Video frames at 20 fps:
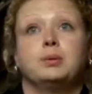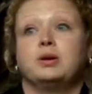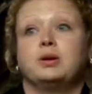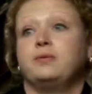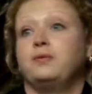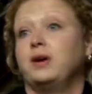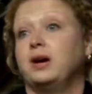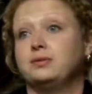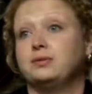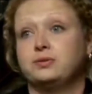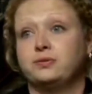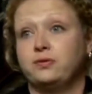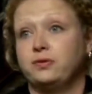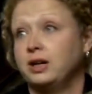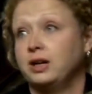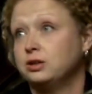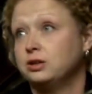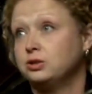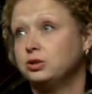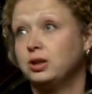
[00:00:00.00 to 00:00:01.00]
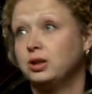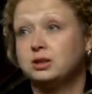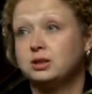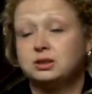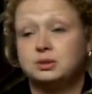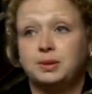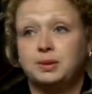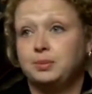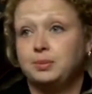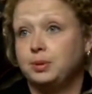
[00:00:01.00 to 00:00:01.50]
probably five fire
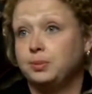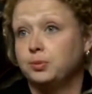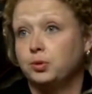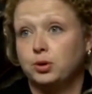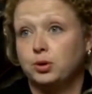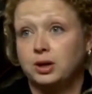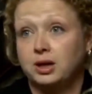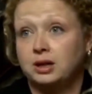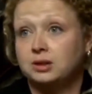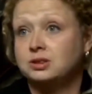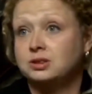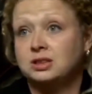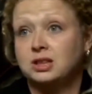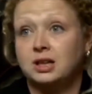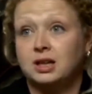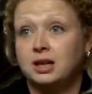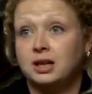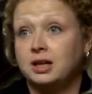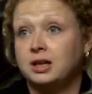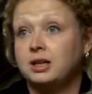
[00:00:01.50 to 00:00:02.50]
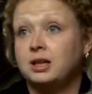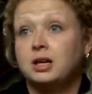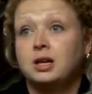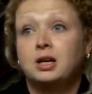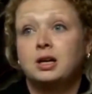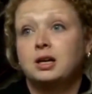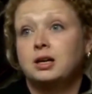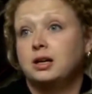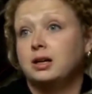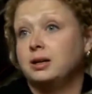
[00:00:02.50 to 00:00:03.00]
trucks, maybe more outside,
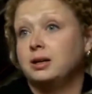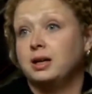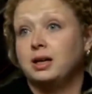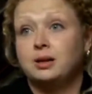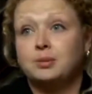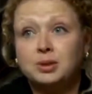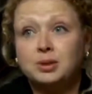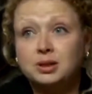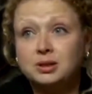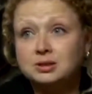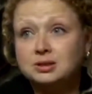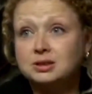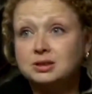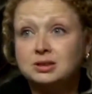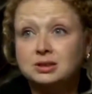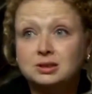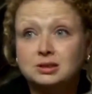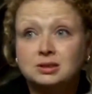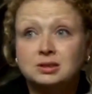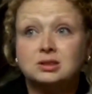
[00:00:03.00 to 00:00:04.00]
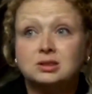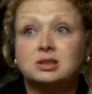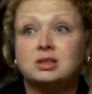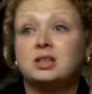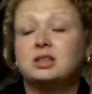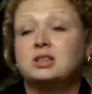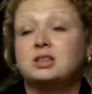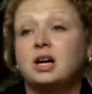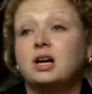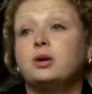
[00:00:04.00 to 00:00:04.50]
uh, ambulances.
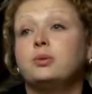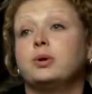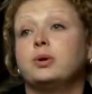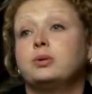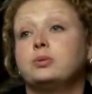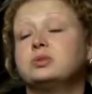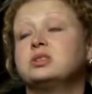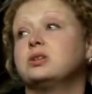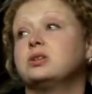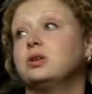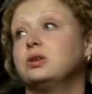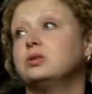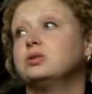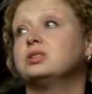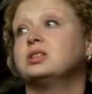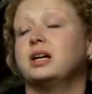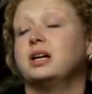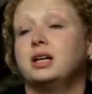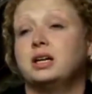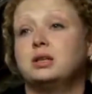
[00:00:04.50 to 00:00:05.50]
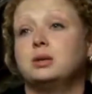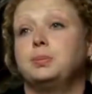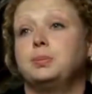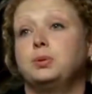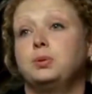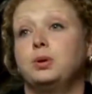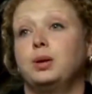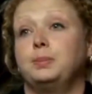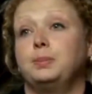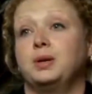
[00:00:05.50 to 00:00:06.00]
The entire road was closed. I had to
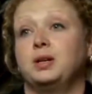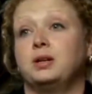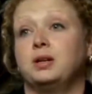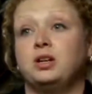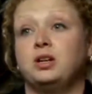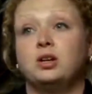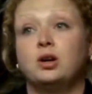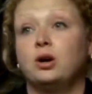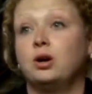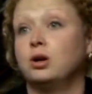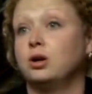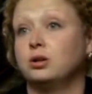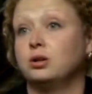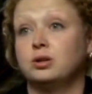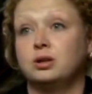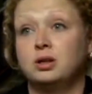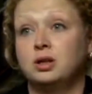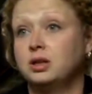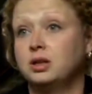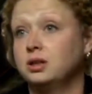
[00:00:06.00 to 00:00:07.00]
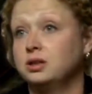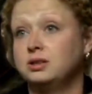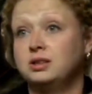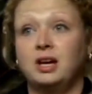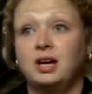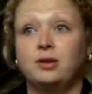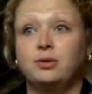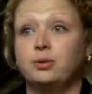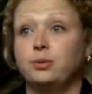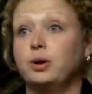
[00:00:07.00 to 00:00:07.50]
pull up in a yard
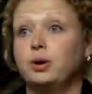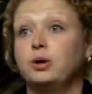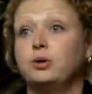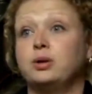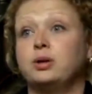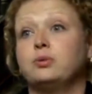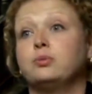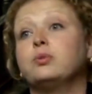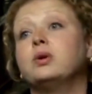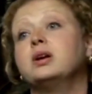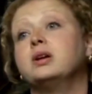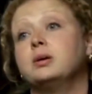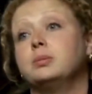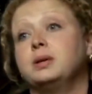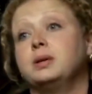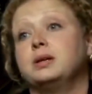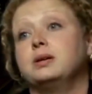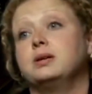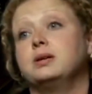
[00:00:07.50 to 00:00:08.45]
down the road and run up